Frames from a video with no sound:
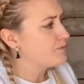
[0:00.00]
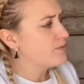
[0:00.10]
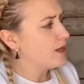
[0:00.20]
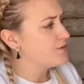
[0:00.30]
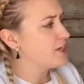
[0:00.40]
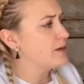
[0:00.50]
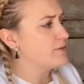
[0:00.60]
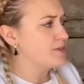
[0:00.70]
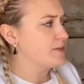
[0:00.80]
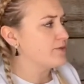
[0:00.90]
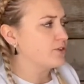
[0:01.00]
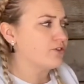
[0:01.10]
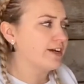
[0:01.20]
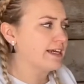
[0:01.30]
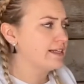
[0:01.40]
I've done it with some different
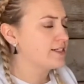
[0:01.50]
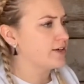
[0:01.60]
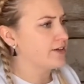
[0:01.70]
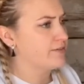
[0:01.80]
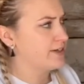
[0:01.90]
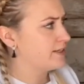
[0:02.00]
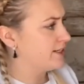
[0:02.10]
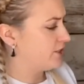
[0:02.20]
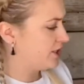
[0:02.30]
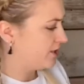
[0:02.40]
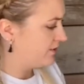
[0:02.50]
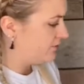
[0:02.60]
greens on a vintage chest of